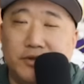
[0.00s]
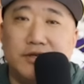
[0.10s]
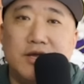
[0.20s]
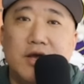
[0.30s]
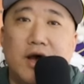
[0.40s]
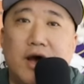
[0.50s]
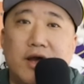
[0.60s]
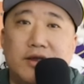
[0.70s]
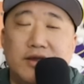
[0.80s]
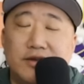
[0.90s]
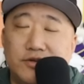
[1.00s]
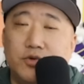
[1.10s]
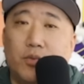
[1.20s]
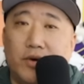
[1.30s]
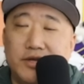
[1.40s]
build it
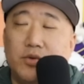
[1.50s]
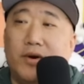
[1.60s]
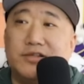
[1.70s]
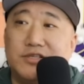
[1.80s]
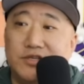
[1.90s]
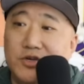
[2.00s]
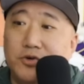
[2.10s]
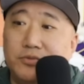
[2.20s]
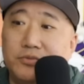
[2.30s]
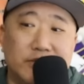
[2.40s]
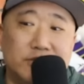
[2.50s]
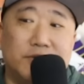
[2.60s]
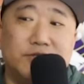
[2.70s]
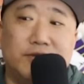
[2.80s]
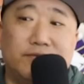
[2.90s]
into what he wants to do,
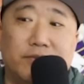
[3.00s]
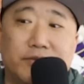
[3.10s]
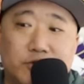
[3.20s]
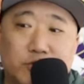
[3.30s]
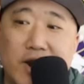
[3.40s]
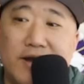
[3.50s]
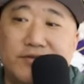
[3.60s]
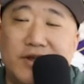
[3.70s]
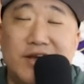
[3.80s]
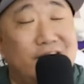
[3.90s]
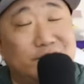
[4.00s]
especially from the draft,